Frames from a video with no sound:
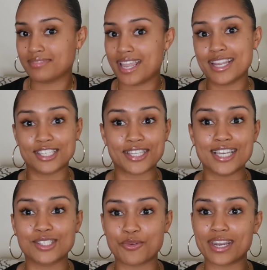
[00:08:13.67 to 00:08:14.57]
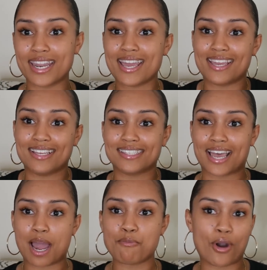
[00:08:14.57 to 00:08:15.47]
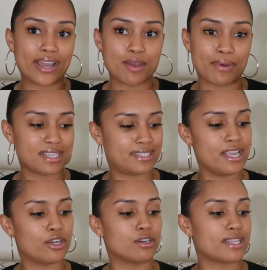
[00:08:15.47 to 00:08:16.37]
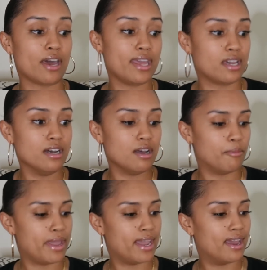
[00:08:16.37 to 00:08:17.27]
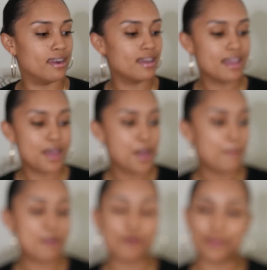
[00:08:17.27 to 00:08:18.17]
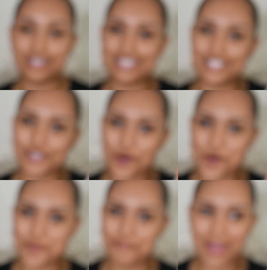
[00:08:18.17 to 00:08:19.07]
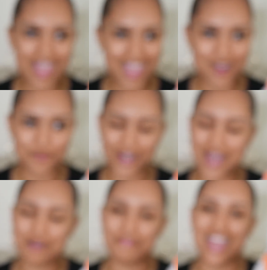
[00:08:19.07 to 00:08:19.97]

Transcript: it just is what it is. Like, I'm rocking my sneakers how they come, and people be so mad when I be